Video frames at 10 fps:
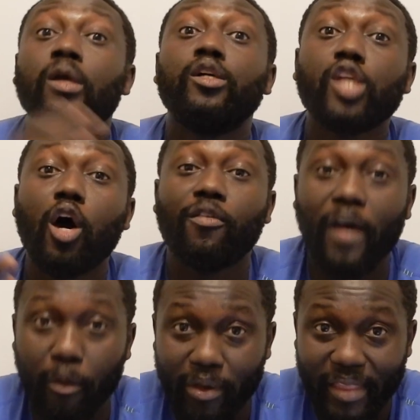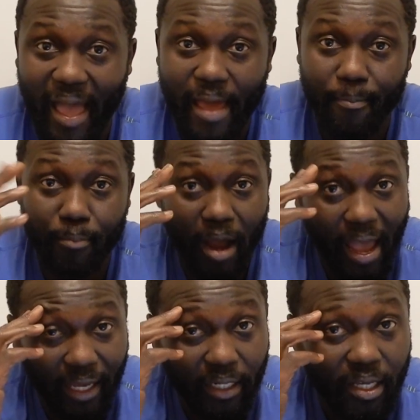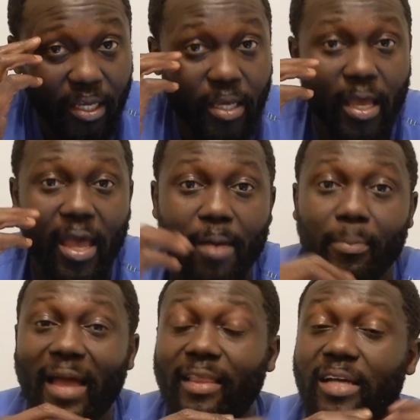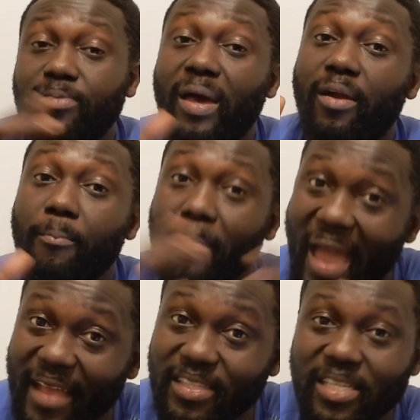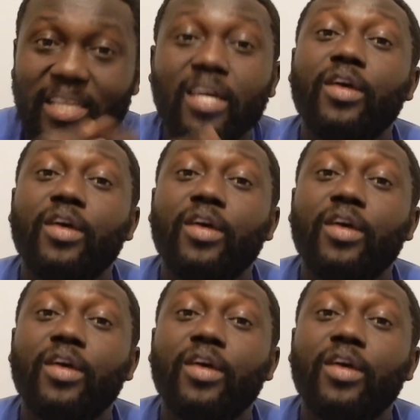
So following that, Pride and Black Lives Matter met,